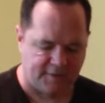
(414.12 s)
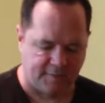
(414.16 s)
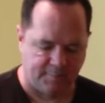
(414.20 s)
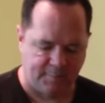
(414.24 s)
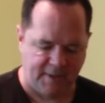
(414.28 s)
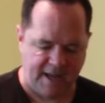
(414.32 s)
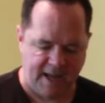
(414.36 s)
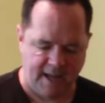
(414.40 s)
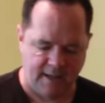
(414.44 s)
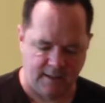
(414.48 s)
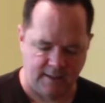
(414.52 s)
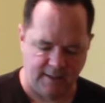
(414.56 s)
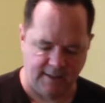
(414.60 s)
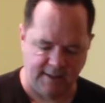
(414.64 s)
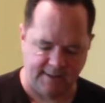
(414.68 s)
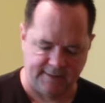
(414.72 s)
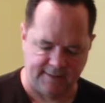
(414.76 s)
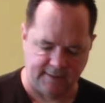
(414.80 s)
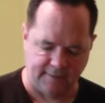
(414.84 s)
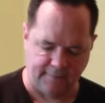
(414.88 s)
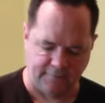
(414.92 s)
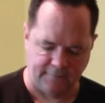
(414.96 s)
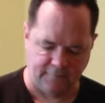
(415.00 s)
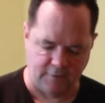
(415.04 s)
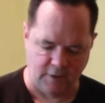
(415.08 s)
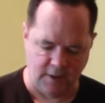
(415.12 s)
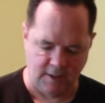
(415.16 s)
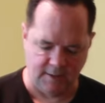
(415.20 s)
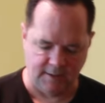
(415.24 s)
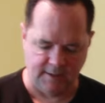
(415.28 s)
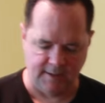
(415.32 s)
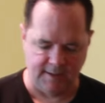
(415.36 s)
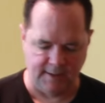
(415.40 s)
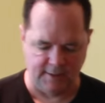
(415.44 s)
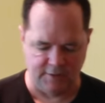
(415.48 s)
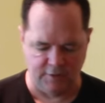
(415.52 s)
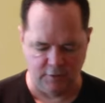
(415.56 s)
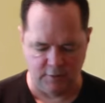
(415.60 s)
the back legs and the front
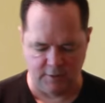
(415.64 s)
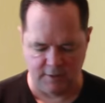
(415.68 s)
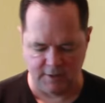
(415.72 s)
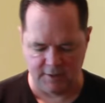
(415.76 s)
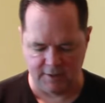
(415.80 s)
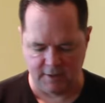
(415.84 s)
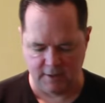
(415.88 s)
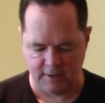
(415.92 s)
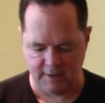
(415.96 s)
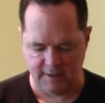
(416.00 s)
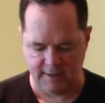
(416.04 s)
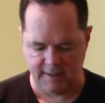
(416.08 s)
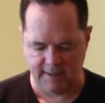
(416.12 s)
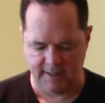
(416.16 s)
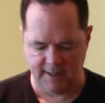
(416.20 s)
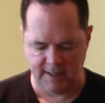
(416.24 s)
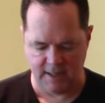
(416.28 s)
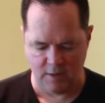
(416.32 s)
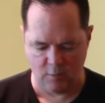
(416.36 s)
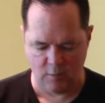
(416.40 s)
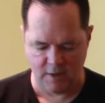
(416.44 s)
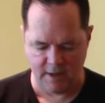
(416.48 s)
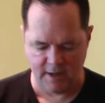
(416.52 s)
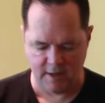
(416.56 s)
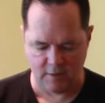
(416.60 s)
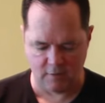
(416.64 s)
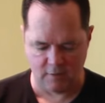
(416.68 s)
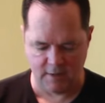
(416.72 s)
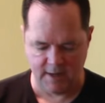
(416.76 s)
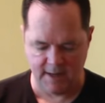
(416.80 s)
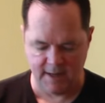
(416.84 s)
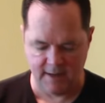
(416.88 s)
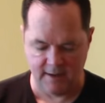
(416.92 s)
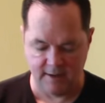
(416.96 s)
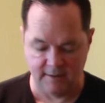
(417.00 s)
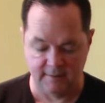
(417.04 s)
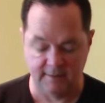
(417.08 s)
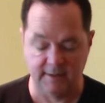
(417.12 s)
legs, you can turn it any way
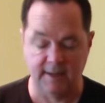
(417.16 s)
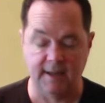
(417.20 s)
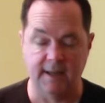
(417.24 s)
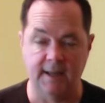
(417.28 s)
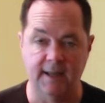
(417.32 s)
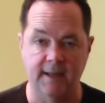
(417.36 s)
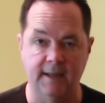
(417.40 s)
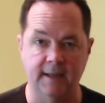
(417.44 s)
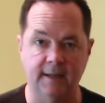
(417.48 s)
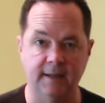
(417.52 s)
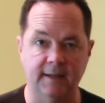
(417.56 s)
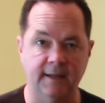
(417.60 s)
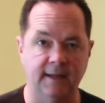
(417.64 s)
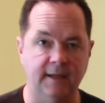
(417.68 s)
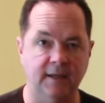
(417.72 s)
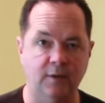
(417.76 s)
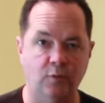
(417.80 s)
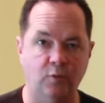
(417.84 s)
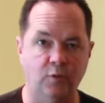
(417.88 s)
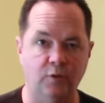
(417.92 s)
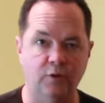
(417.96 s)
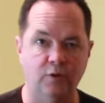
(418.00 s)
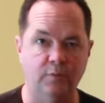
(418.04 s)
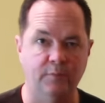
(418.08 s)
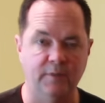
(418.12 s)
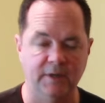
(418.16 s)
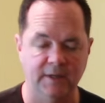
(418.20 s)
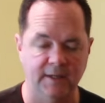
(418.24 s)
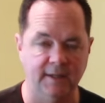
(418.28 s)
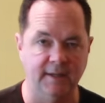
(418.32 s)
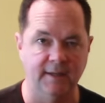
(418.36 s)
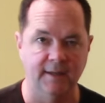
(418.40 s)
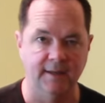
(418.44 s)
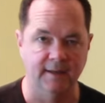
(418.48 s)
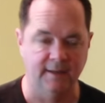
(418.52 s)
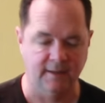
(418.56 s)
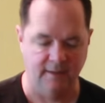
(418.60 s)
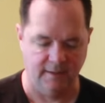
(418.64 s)
around and it will
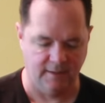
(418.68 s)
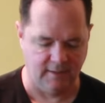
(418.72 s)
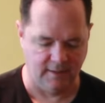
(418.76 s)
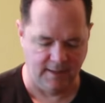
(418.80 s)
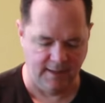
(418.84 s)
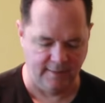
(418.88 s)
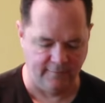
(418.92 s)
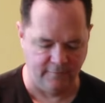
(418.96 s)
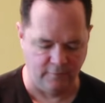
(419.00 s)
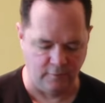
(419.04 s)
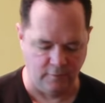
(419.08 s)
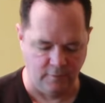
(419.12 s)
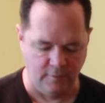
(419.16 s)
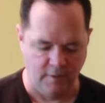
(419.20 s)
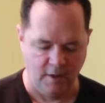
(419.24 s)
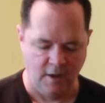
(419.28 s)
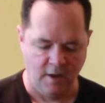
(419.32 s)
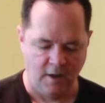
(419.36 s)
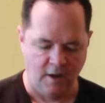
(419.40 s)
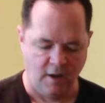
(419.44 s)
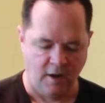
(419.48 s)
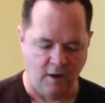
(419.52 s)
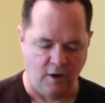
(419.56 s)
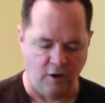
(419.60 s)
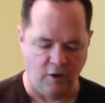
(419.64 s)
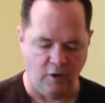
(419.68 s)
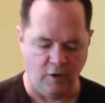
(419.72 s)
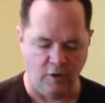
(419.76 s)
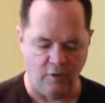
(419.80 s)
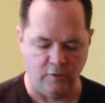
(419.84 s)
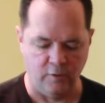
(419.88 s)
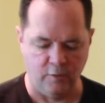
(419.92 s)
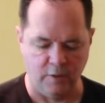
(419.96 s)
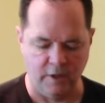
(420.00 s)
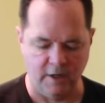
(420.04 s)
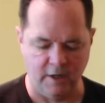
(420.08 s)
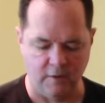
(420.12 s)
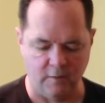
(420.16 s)
be level all
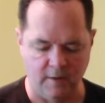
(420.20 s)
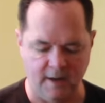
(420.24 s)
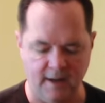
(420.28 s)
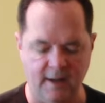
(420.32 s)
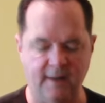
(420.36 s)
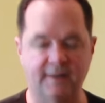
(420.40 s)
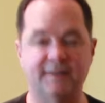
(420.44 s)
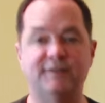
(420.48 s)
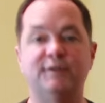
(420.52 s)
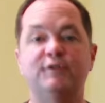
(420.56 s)
the way around.